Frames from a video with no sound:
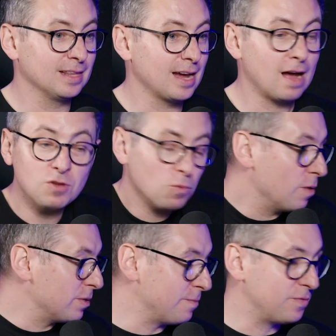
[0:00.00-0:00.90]
And like, I've not
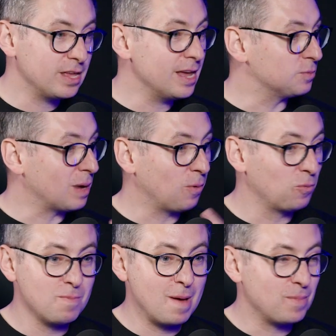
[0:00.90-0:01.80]
worked with him for years, but
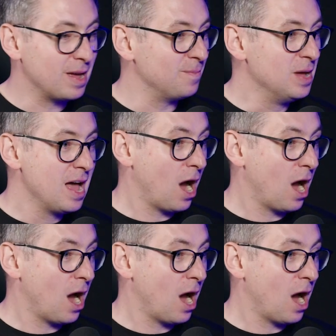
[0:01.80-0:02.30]
I'll remember him.